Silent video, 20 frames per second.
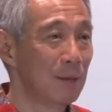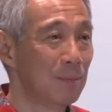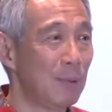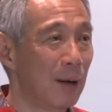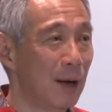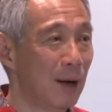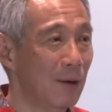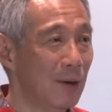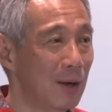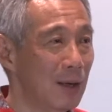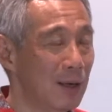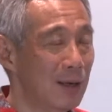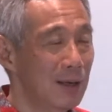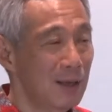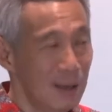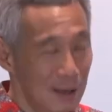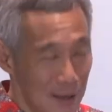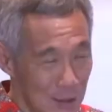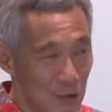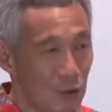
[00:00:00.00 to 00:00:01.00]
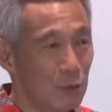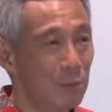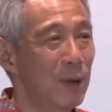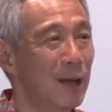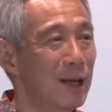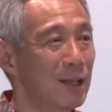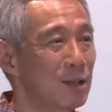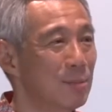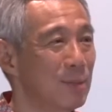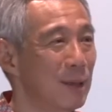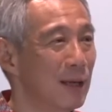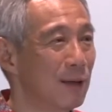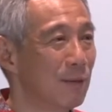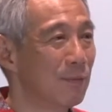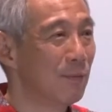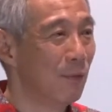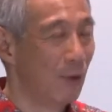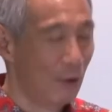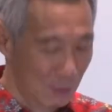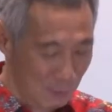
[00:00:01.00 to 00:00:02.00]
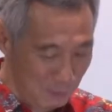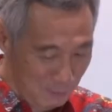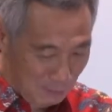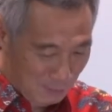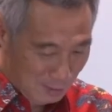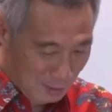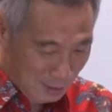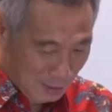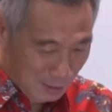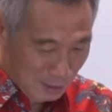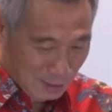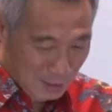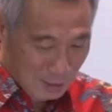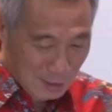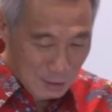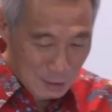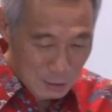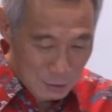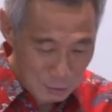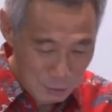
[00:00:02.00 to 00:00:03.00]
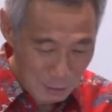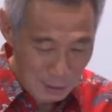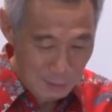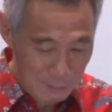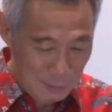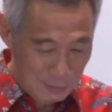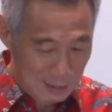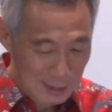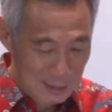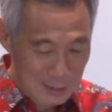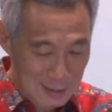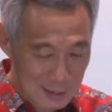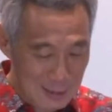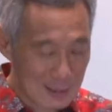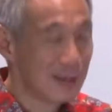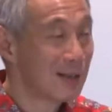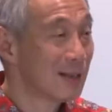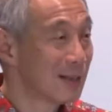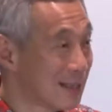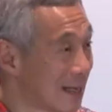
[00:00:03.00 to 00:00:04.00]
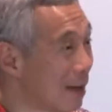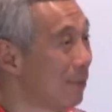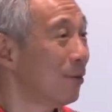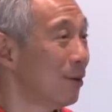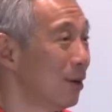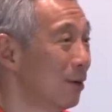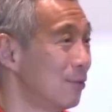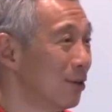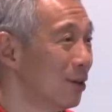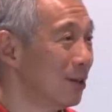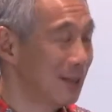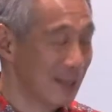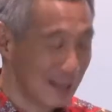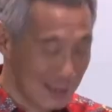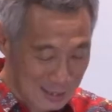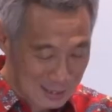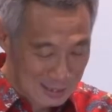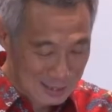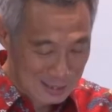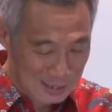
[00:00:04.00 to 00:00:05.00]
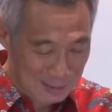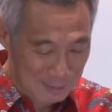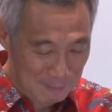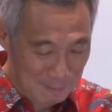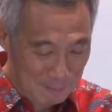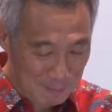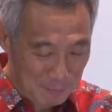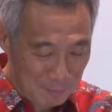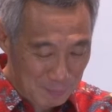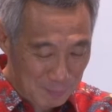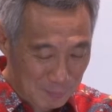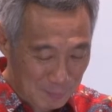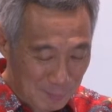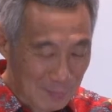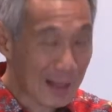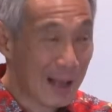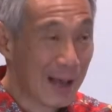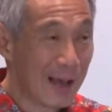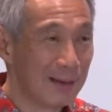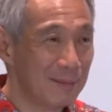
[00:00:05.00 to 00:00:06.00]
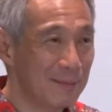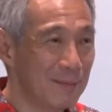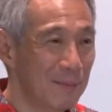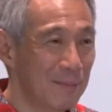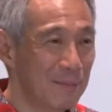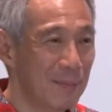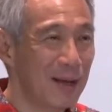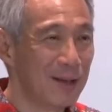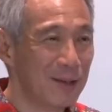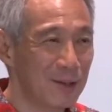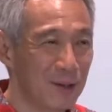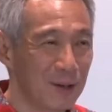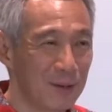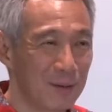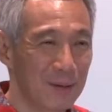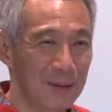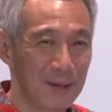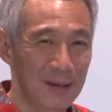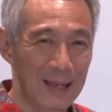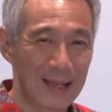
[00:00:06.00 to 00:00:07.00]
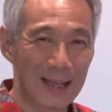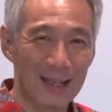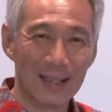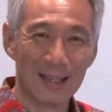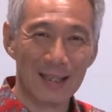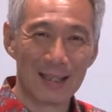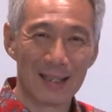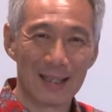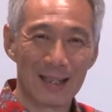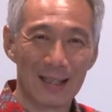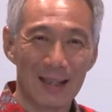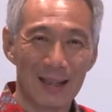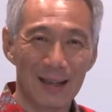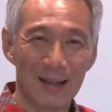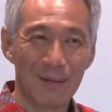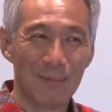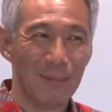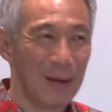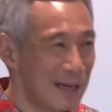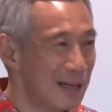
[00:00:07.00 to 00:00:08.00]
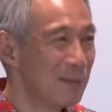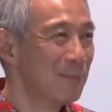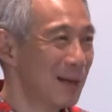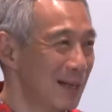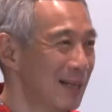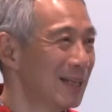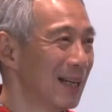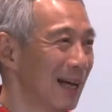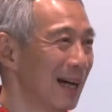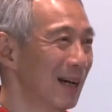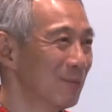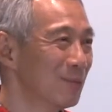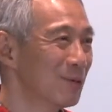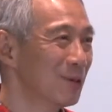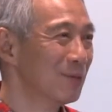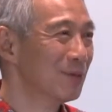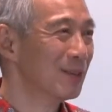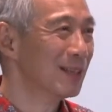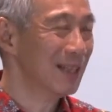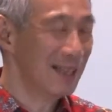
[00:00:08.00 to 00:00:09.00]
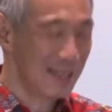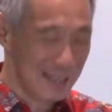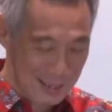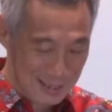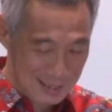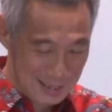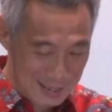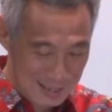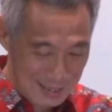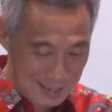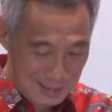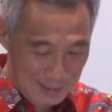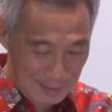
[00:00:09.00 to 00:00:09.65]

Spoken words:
Power, UPAGE being formed. So I've attended several of your dinners and met your leaders many, many times over the years.